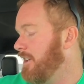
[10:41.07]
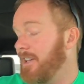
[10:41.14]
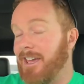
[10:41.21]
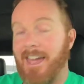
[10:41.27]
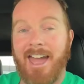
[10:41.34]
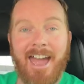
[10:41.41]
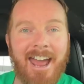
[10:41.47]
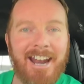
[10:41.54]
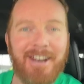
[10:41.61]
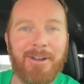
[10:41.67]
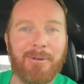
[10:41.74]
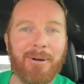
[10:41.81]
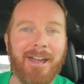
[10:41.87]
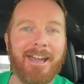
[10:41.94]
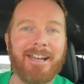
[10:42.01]
yeah.
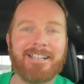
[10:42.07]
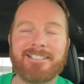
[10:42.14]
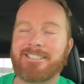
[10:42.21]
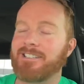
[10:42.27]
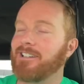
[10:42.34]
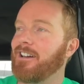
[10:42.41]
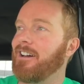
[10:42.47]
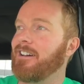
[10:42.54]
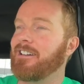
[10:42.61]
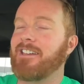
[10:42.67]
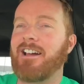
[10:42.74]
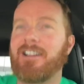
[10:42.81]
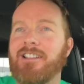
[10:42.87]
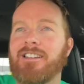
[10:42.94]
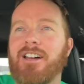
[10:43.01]
Anyways, huh,
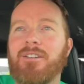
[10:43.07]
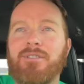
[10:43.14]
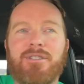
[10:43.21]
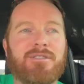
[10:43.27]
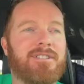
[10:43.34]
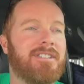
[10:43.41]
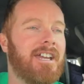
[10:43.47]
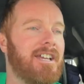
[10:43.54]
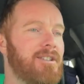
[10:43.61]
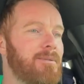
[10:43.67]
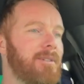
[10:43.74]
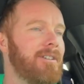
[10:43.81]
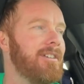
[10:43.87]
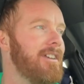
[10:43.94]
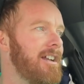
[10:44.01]
gotta love those days when
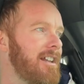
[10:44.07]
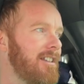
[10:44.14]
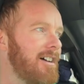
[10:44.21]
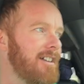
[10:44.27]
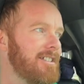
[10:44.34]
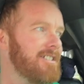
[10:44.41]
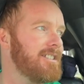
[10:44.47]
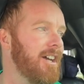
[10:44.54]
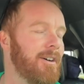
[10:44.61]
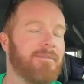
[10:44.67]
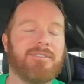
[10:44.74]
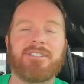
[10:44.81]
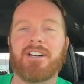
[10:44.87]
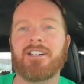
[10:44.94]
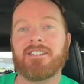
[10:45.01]
you can get a lot of stuff
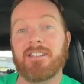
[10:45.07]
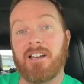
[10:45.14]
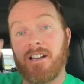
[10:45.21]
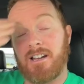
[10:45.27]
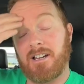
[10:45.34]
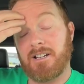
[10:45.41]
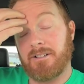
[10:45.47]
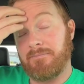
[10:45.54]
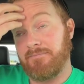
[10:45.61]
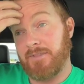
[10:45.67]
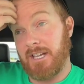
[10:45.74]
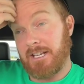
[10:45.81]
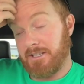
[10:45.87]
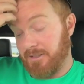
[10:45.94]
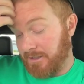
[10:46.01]
done. Um,
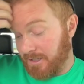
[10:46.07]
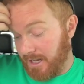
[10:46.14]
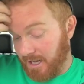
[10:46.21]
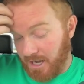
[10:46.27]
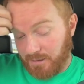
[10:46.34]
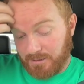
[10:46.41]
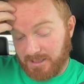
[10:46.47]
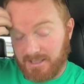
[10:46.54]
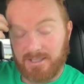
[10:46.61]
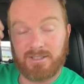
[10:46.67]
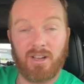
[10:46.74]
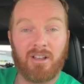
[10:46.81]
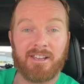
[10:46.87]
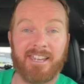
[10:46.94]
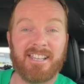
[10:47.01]
yesterday, I was
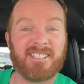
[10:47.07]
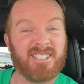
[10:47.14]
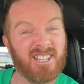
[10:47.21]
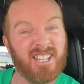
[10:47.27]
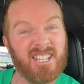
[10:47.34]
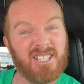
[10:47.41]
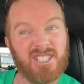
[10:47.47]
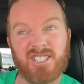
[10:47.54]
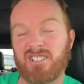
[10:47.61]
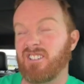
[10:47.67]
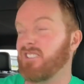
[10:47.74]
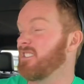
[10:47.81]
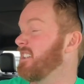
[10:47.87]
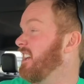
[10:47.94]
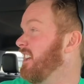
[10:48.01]
installing insulation
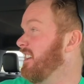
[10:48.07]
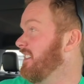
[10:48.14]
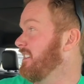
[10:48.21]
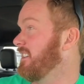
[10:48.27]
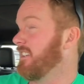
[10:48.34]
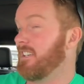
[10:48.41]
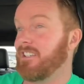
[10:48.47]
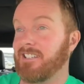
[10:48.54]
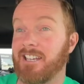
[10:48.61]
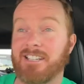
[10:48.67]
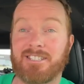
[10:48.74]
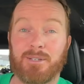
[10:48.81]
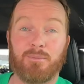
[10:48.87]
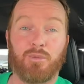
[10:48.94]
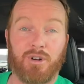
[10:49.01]
all day.
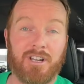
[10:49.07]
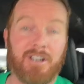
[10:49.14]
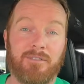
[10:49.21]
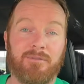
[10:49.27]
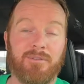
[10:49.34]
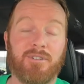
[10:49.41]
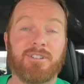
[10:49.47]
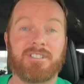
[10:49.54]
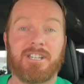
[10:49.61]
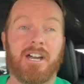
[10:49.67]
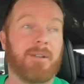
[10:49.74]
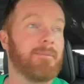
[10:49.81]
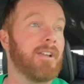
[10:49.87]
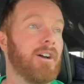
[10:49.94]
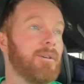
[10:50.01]
Yes, I'm working full
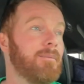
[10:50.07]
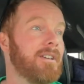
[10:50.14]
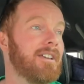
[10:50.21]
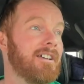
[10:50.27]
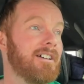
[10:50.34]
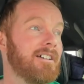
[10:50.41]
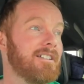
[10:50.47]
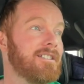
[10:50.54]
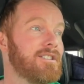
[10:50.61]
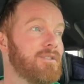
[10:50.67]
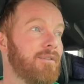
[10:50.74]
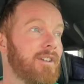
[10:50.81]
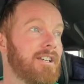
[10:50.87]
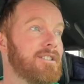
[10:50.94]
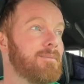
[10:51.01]
time now because
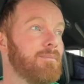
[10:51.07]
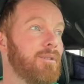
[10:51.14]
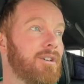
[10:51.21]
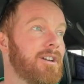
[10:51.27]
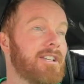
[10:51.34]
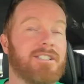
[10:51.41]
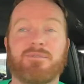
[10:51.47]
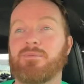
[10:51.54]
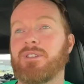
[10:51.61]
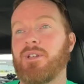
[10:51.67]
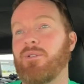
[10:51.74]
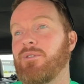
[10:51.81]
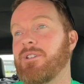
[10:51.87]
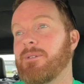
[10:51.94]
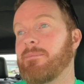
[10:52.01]
Facebook is
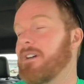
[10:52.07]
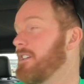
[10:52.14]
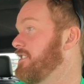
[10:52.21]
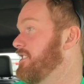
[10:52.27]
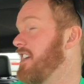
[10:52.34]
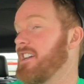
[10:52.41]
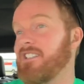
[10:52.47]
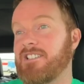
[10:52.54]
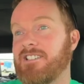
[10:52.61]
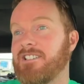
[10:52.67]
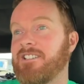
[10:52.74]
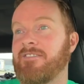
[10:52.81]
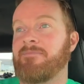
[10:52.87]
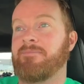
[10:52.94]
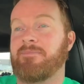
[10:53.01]
withholding my checks
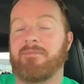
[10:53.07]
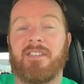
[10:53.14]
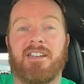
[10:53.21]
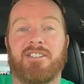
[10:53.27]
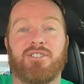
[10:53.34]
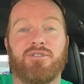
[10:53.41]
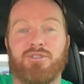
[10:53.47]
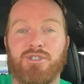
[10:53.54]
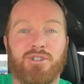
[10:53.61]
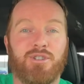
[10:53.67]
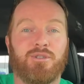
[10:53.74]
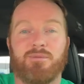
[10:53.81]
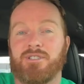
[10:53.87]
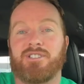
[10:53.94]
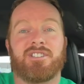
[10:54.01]
and
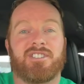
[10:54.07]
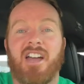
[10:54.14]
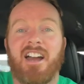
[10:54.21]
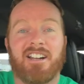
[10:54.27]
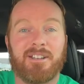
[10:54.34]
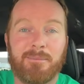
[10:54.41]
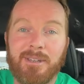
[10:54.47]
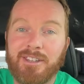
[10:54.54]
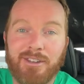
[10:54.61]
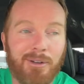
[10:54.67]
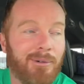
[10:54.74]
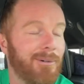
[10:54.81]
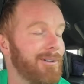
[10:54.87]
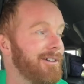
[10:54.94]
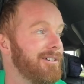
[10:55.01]
YouTube is just hiding me in the
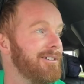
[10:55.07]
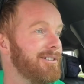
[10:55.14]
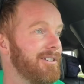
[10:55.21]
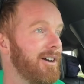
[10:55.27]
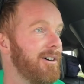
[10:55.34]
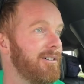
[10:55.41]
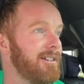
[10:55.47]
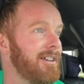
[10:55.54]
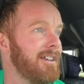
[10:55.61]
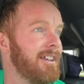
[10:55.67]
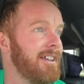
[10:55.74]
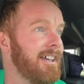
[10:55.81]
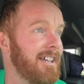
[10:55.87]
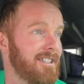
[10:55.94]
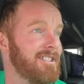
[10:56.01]
corner, so
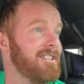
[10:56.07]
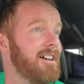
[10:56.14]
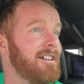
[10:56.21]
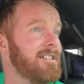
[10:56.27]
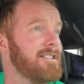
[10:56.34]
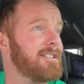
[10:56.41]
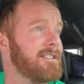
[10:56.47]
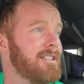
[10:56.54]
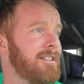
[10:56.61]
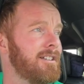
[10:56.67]
it sucks.